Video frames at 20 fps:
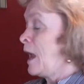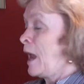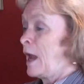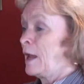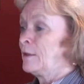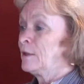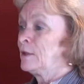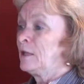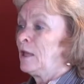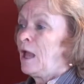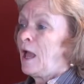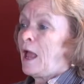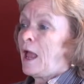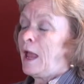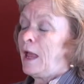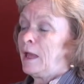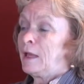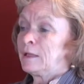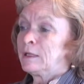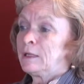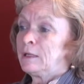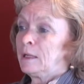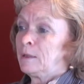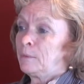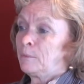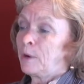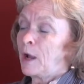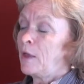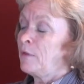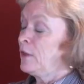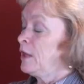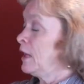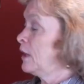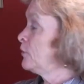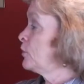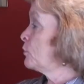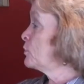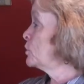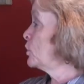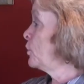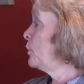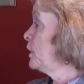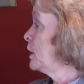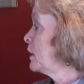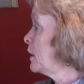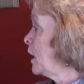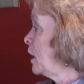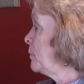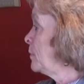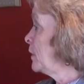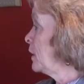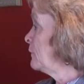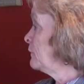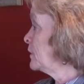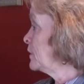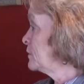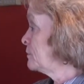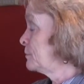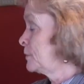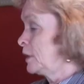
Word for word: And, and by the end, there was only a couple of us.